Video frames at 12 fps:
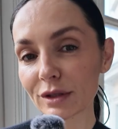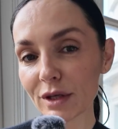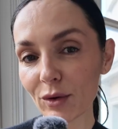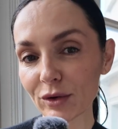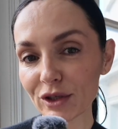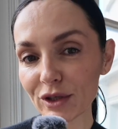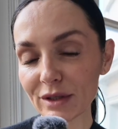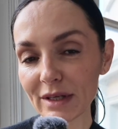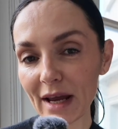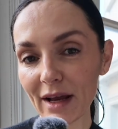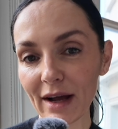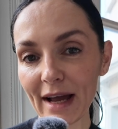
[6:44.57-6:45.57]
So on
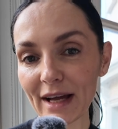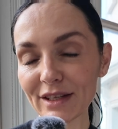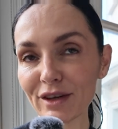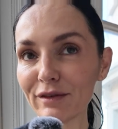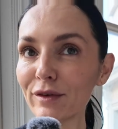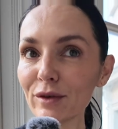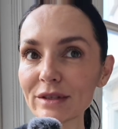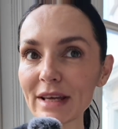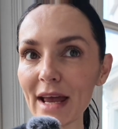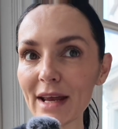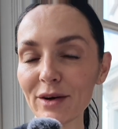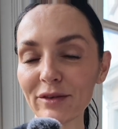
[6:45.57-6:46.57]
Tuesday, I had a full
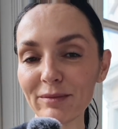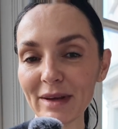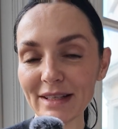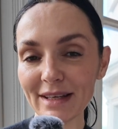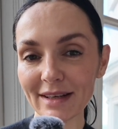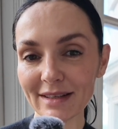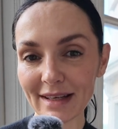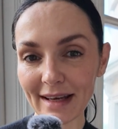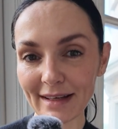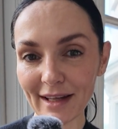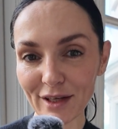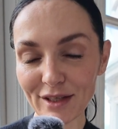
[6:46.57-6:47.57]
day of meetings
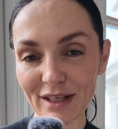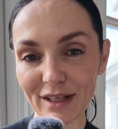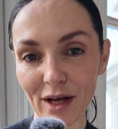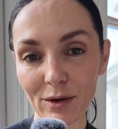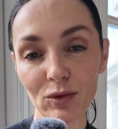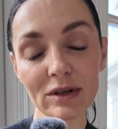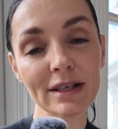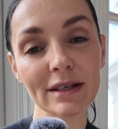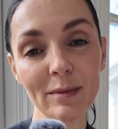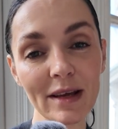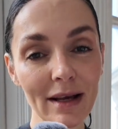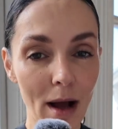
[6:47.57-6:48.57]
in London. I wanted
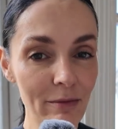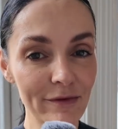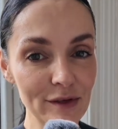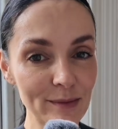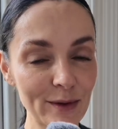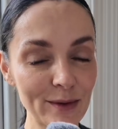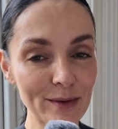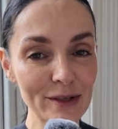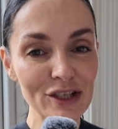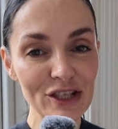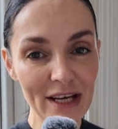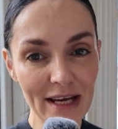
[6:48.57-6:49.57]
to be comfortable,
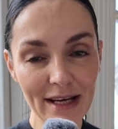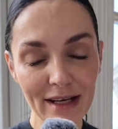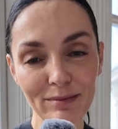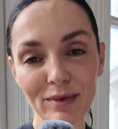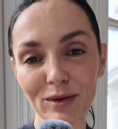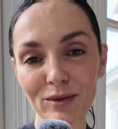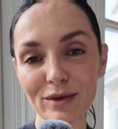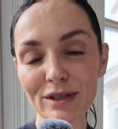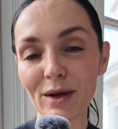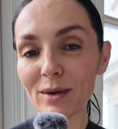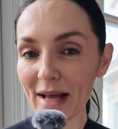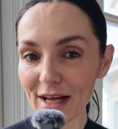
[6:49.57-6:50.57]
chic, but
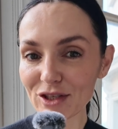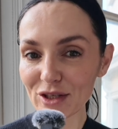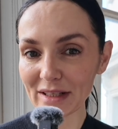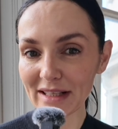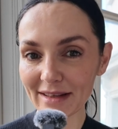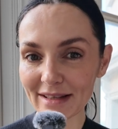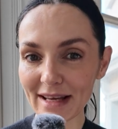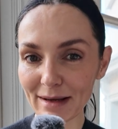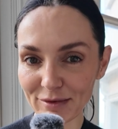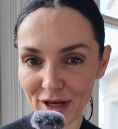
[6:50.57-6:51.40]
also casual at the same